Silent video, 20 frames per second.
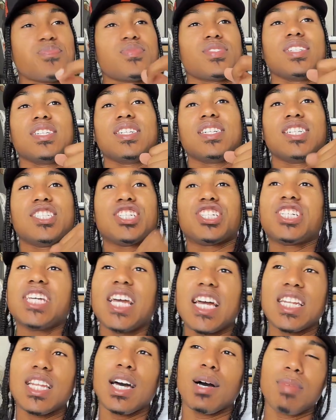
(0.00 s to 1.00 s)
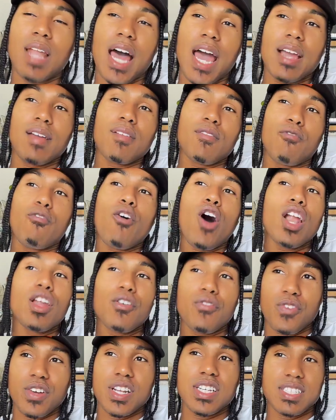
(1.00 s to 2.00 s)
But she ended
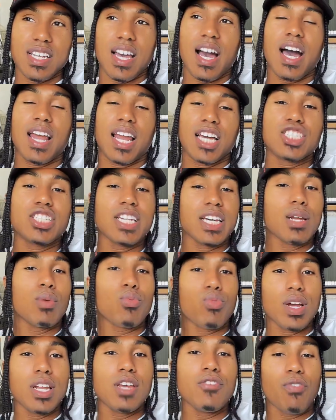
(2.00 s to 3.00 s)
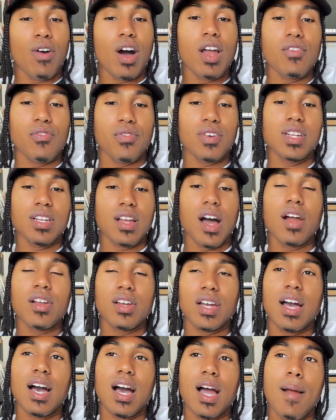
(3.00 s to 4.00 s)
up, like, falling for this guy. Like, she ended up really
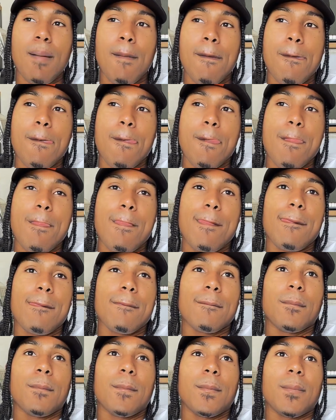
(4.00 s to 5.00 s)
falling for the doctor guy.